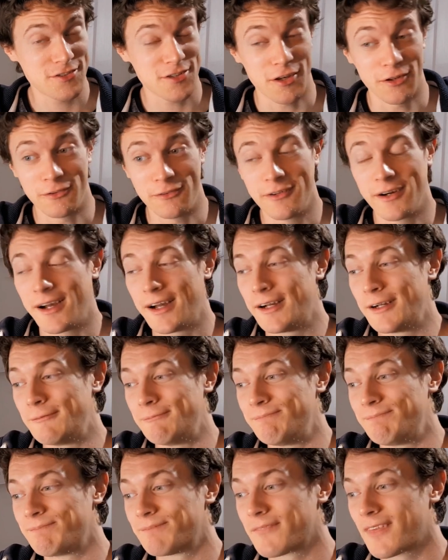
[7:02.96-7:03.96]
So
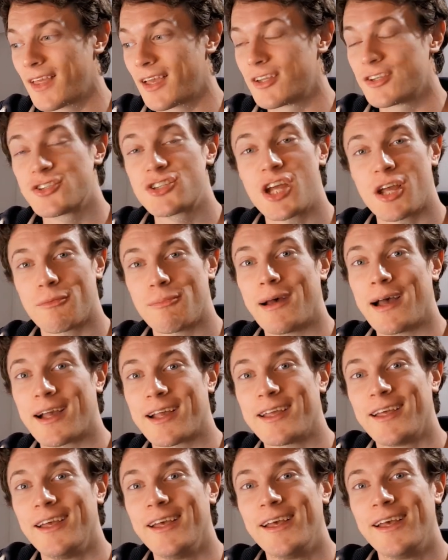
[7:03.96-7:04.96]
check
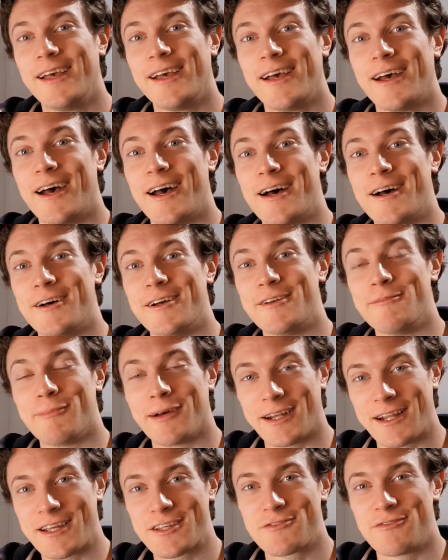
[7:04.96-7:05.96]
back
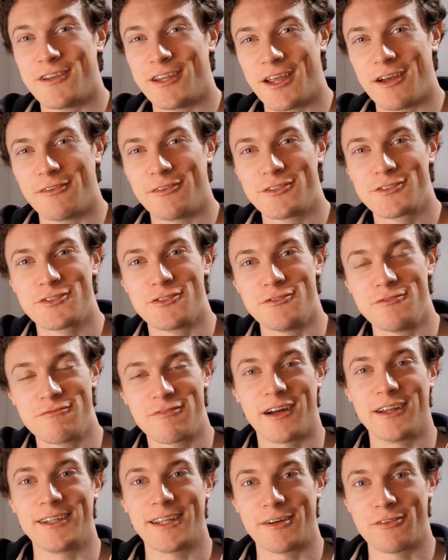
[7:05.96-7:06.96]
in my next video to
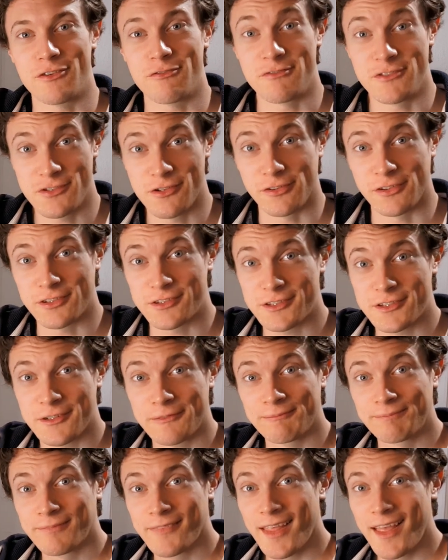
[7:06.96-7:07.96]
find out the
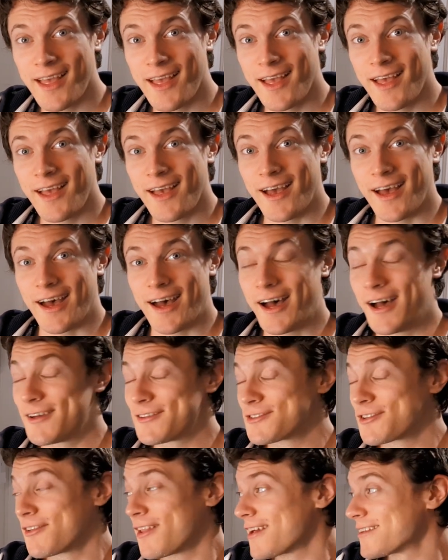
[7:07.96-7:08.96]
results.
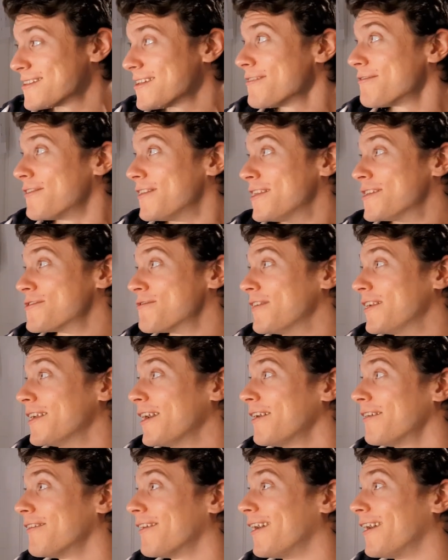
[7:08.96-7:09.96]
So that's it for this
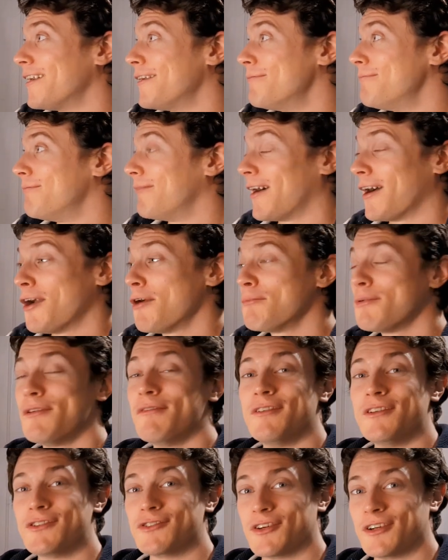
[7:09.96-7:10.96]
video. I
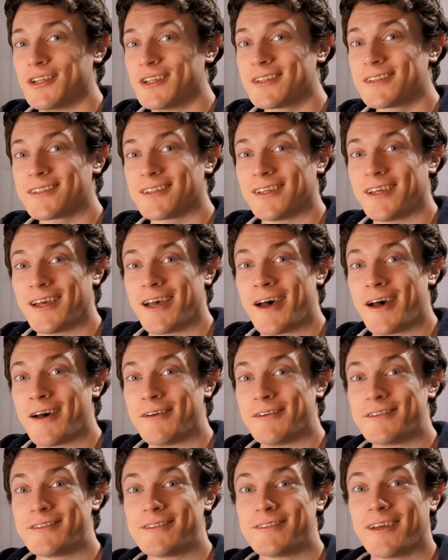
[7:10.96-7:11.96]
hope you've enjoyed it.
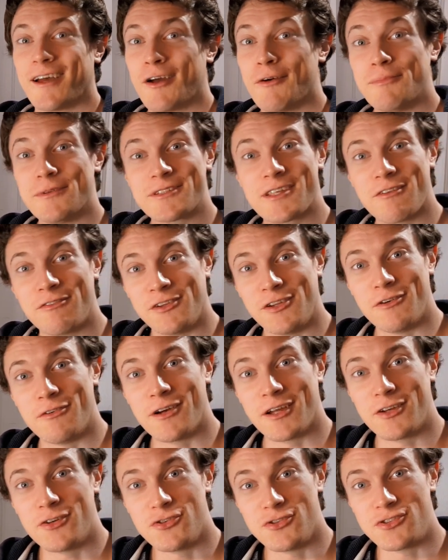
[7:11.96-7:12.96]
I hope it's given
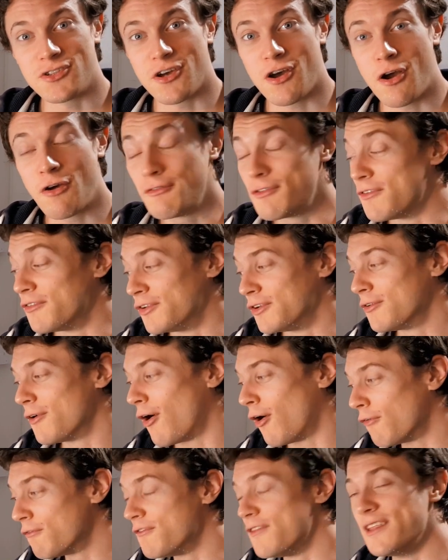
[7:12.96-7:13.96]
you a good overview
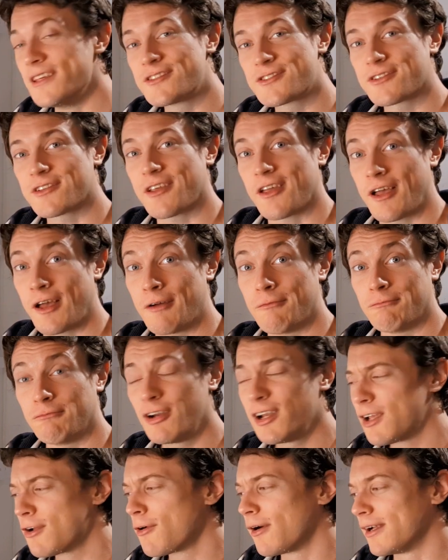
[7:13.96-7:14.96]
of this
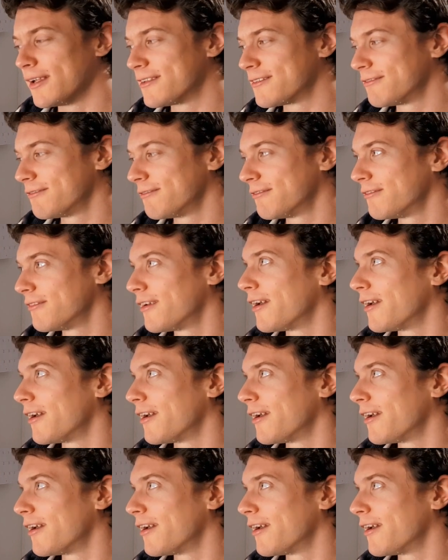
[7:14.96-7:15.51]
really quite